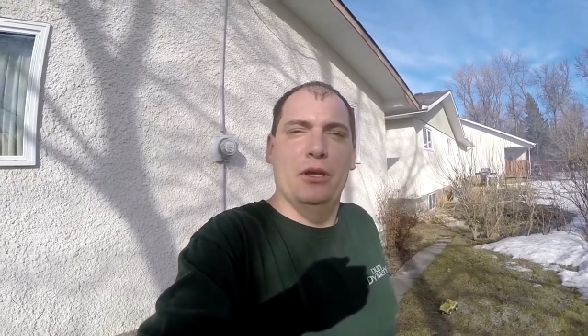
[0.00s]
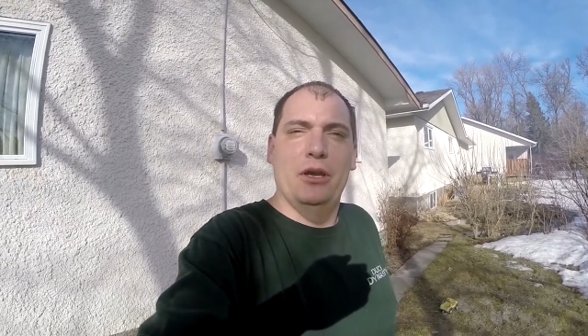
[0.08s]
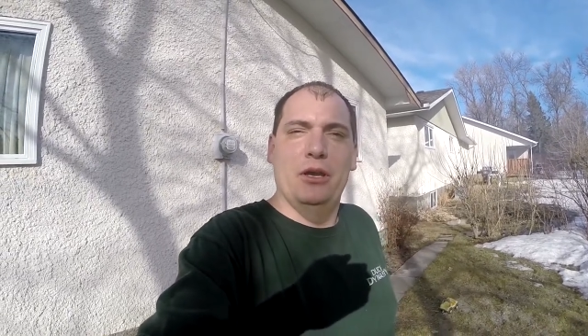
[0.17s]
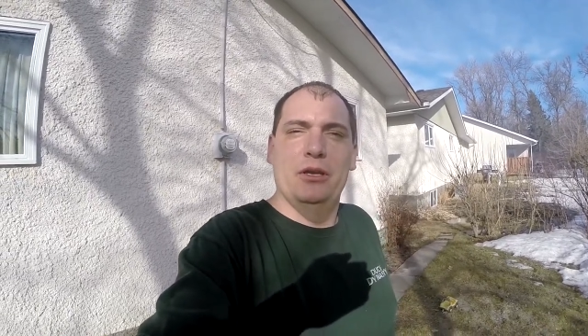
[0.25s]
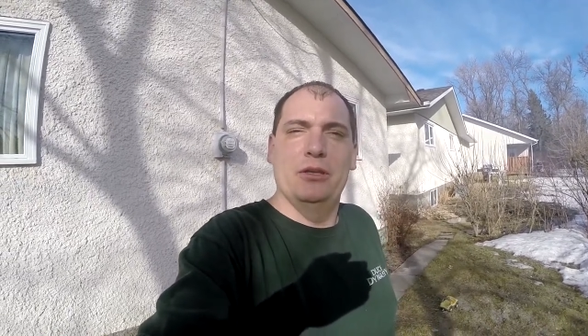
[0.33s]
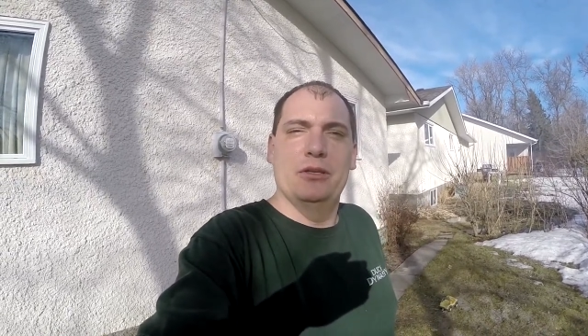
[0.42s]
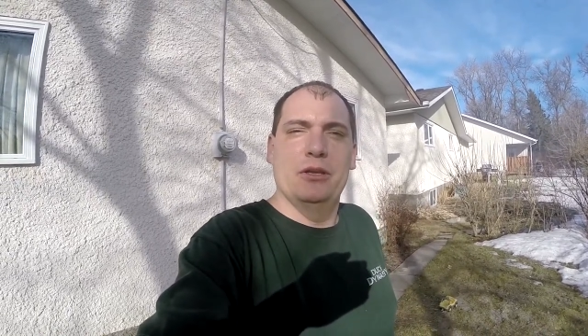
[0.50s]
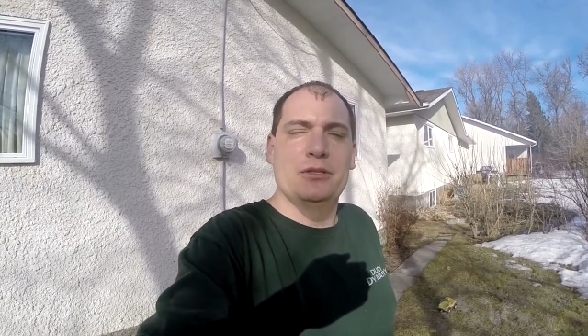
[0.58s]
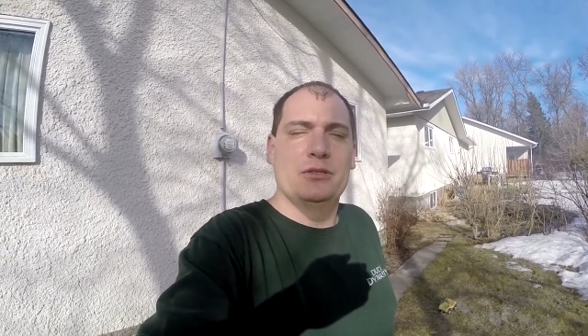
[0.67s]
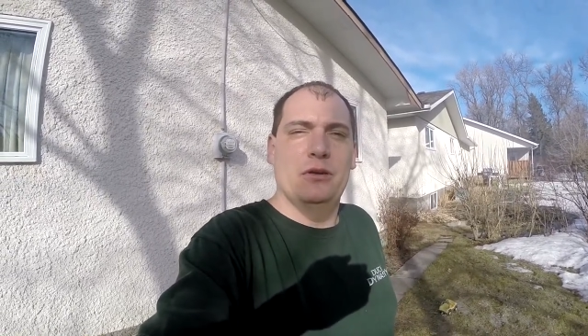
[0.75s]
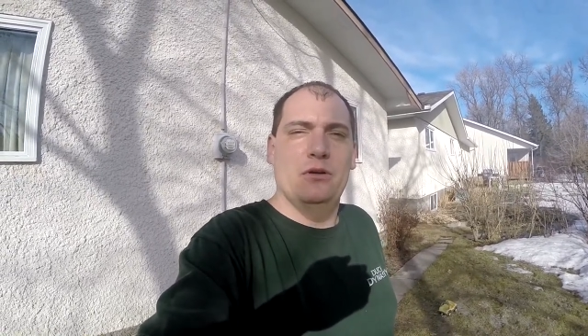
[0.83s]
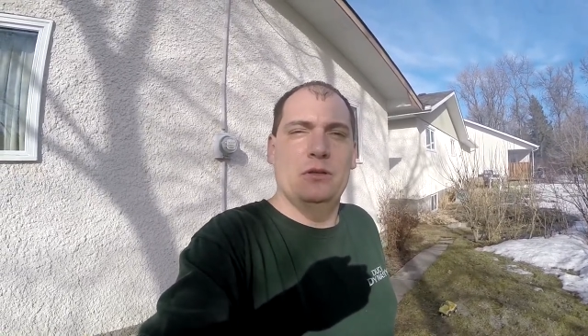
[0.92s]
and I
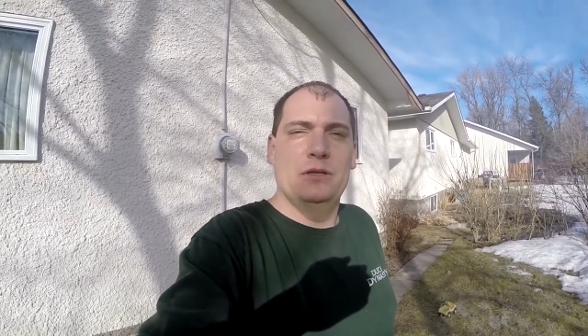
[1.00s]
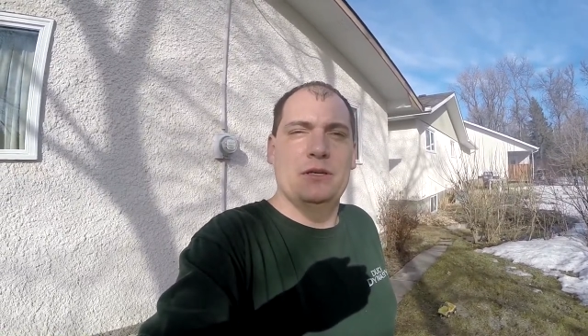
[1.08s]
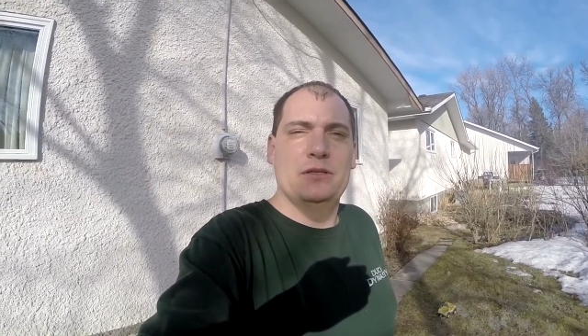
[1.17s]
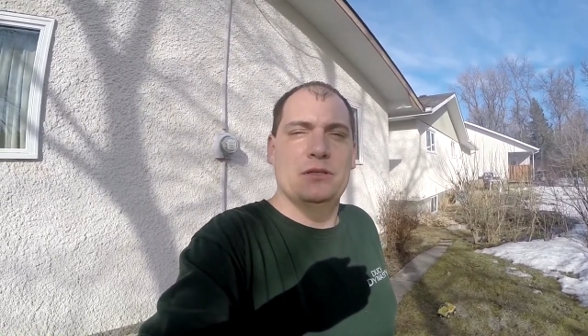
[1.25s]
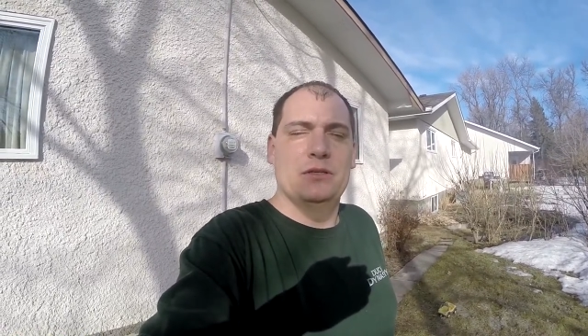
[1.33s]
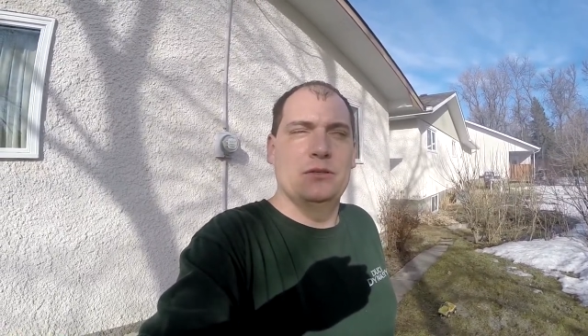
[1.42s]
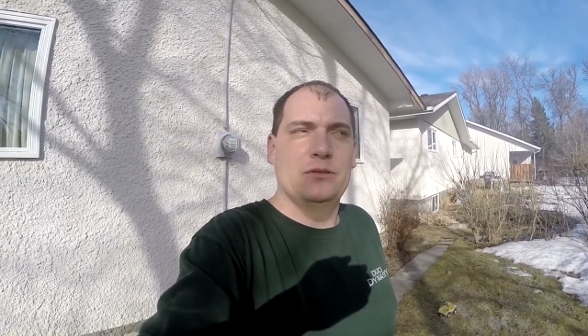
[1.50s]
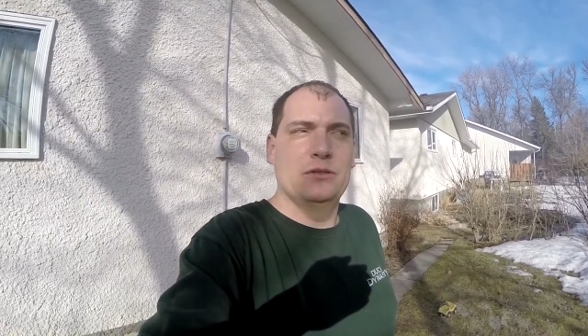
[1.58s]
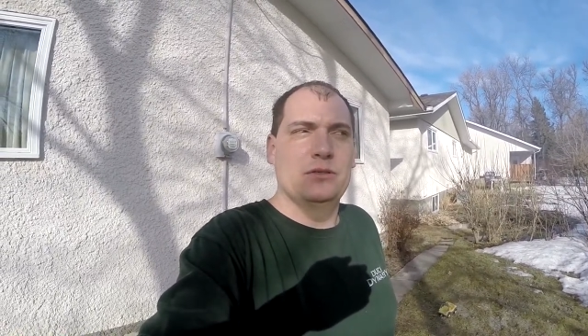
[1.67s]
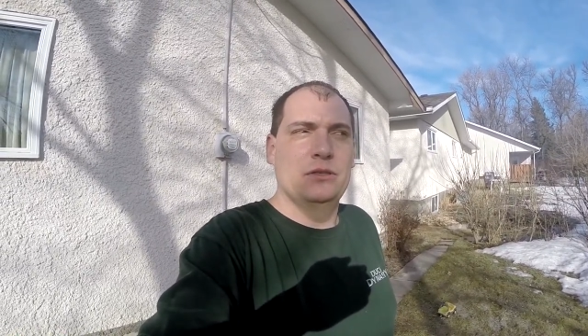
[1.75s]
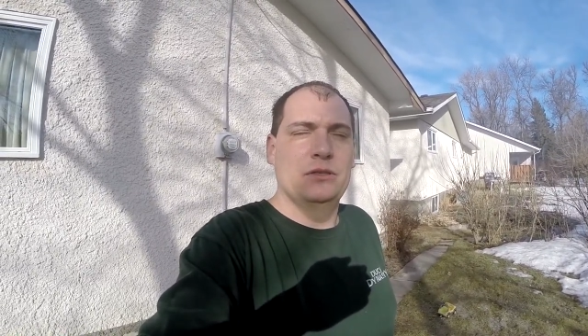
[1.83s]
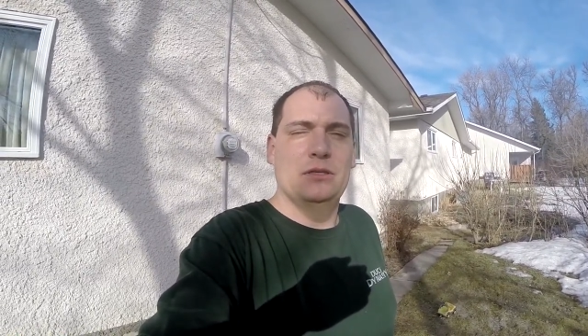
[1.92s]
saw all kinds of
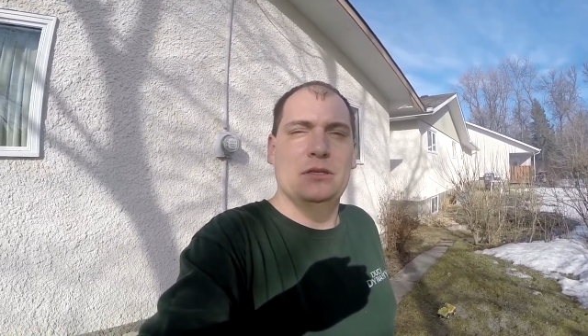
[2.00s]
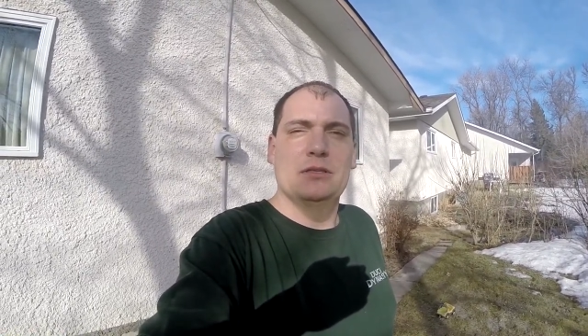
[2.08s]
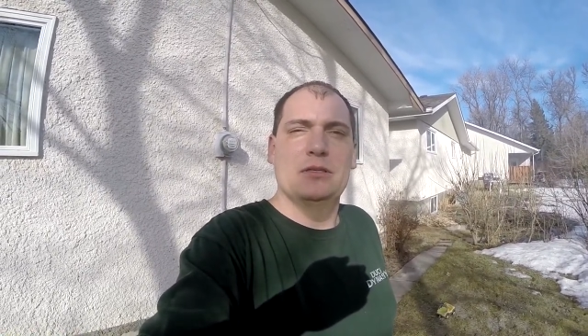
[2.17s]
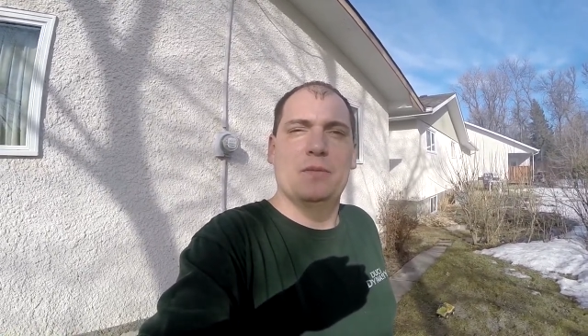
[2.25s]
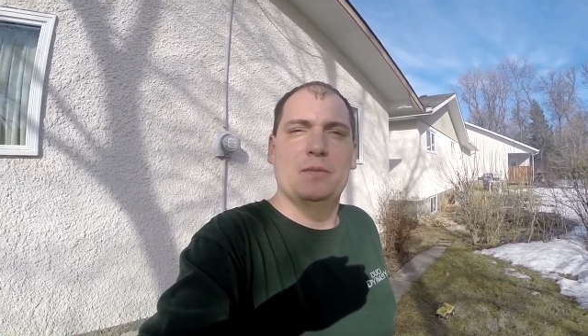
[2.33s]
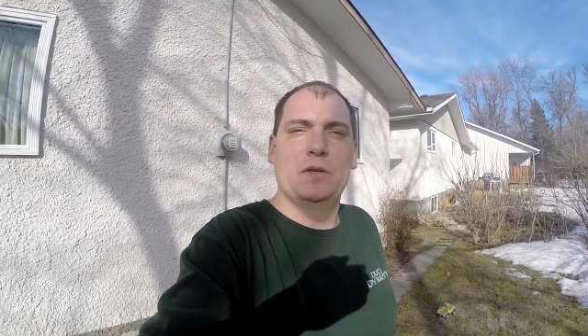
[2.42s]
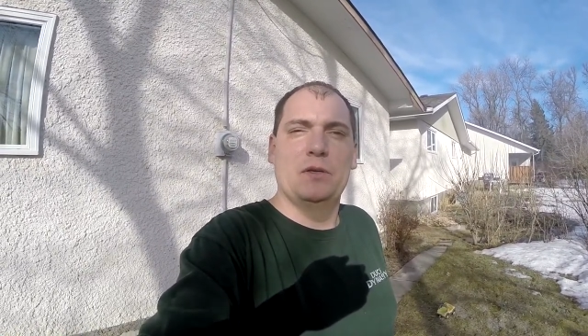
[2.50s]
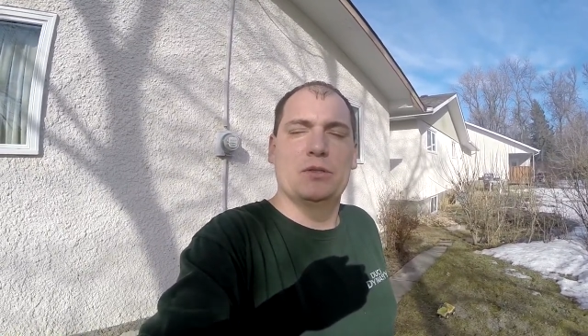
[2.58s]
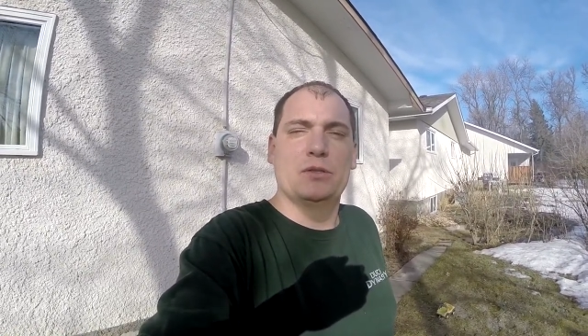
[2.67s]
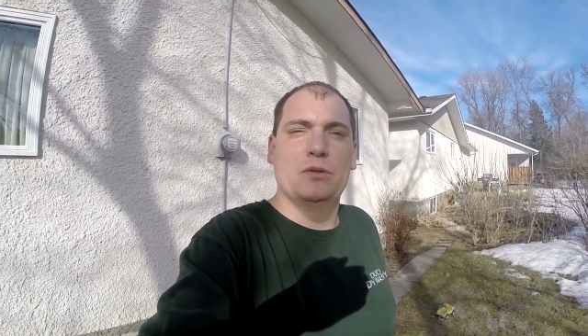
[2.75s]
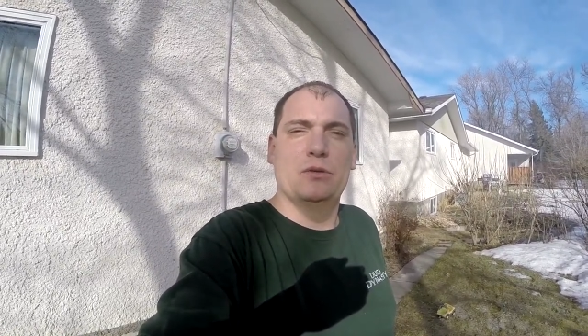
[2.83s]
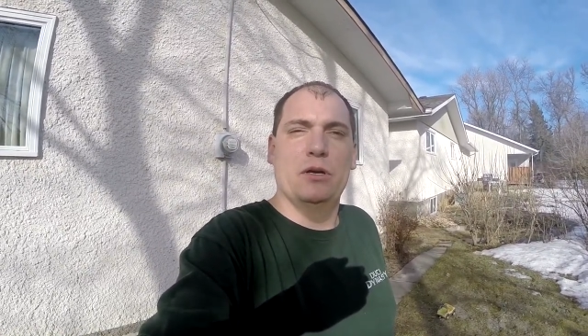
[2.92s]
interesting things up there.
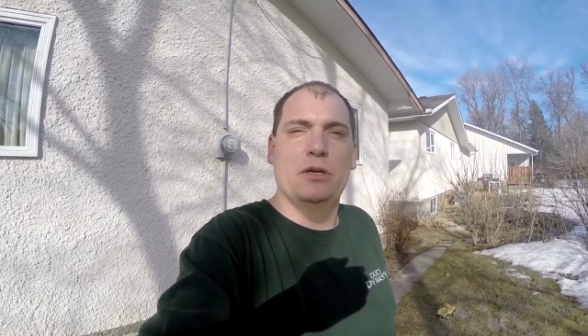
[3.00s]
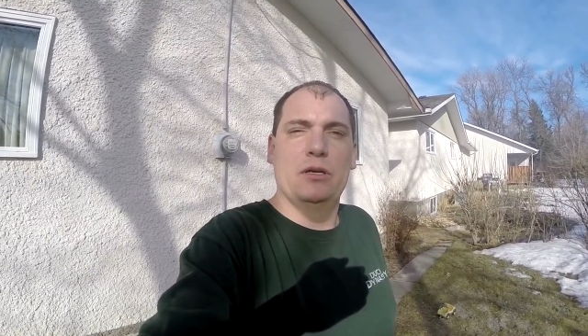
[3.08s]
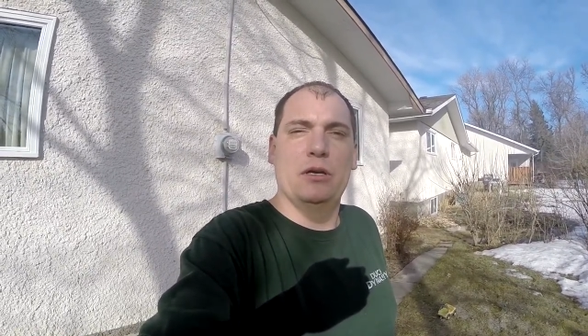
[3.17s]
So I